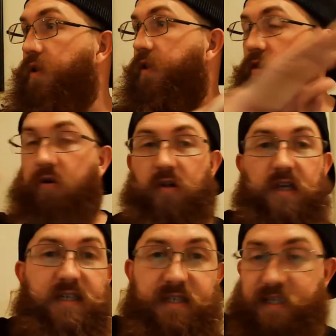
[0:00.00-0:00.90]

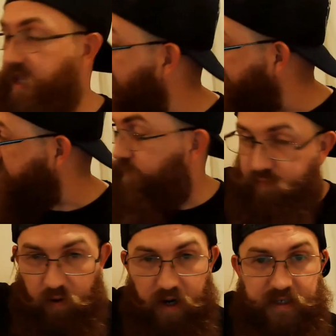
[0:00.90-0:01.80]
literally slash
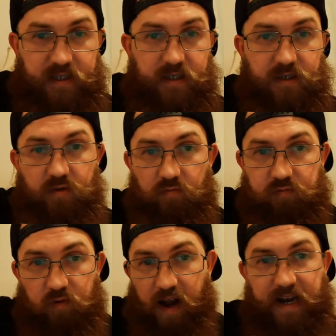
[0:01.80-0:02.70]
prices
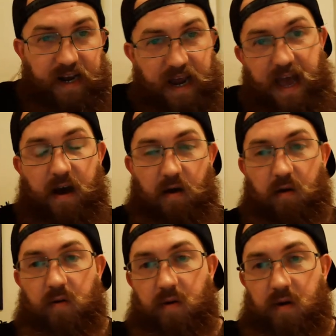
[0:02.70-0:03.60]
right
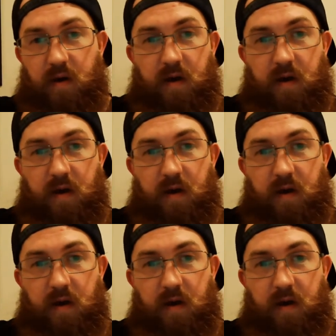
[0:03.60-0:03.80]
now.